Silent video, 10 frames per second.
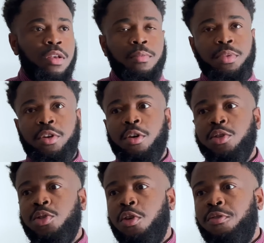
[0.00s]

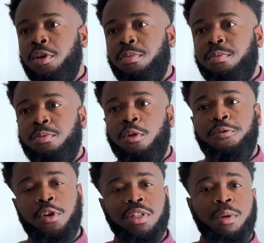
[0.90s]
because of um,
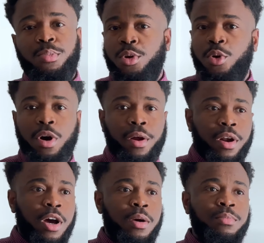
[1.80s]
obviously Boko
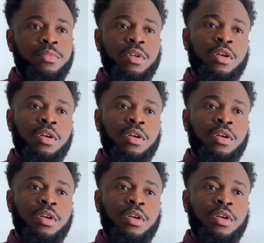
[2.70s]
Haram,